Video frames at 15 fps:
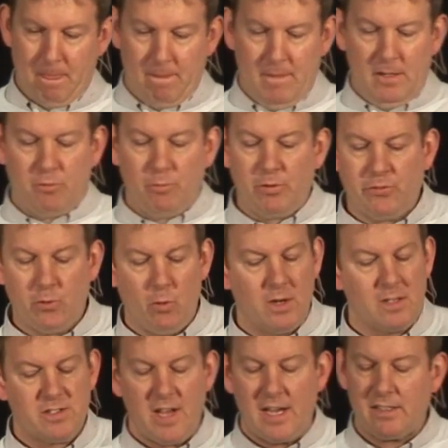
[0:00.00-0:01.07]
He's restoring
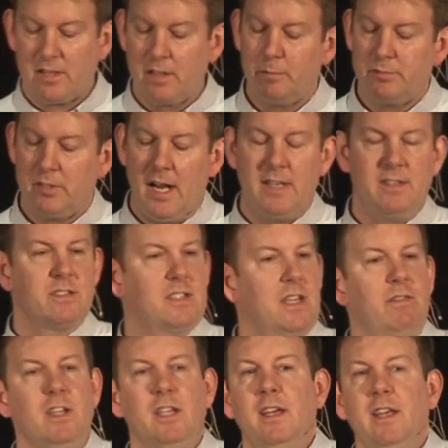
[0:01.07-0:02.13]
sight to the blind. He's giving